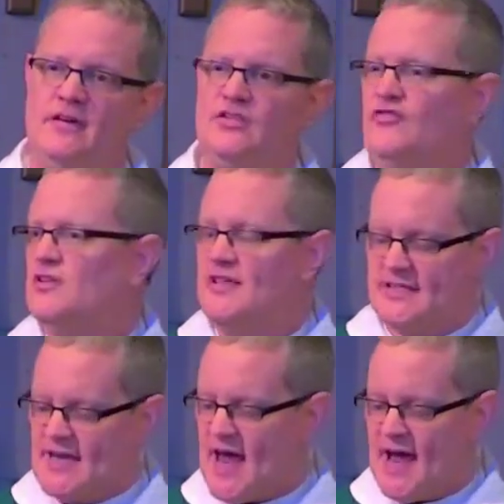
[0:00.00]
is feeling
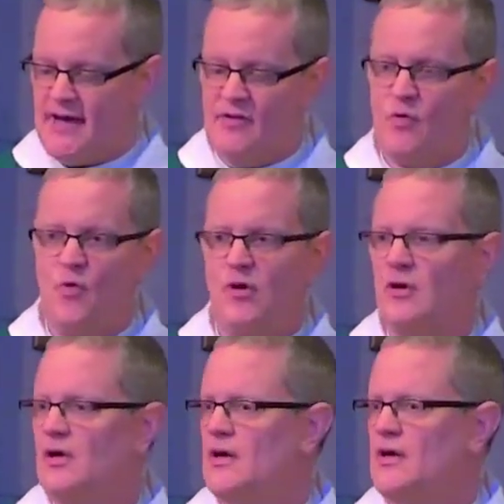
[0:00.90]
sad
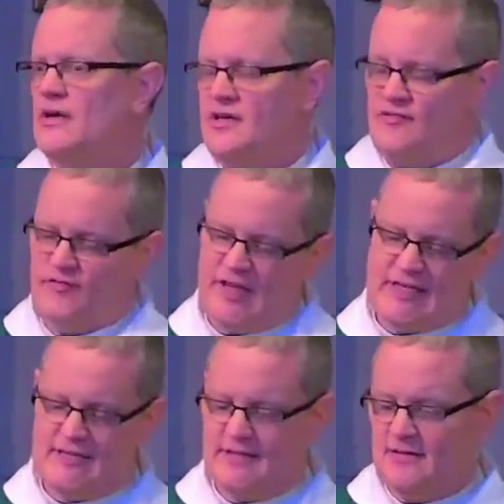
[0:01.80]
or
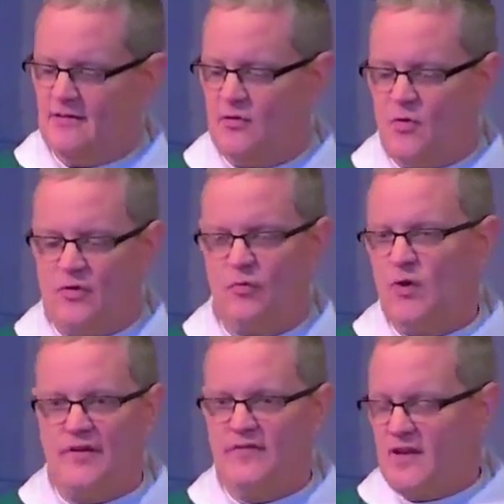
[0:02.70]
conflicted or
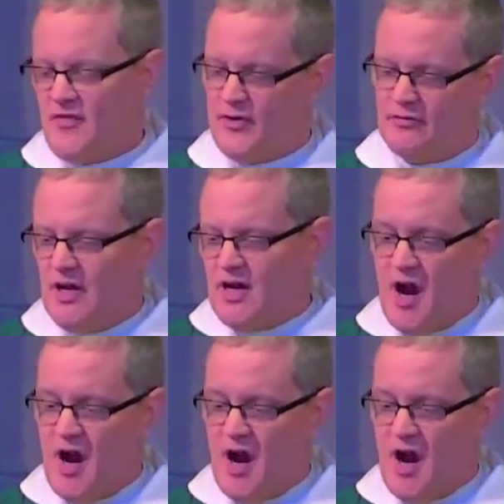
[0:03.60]
one of the other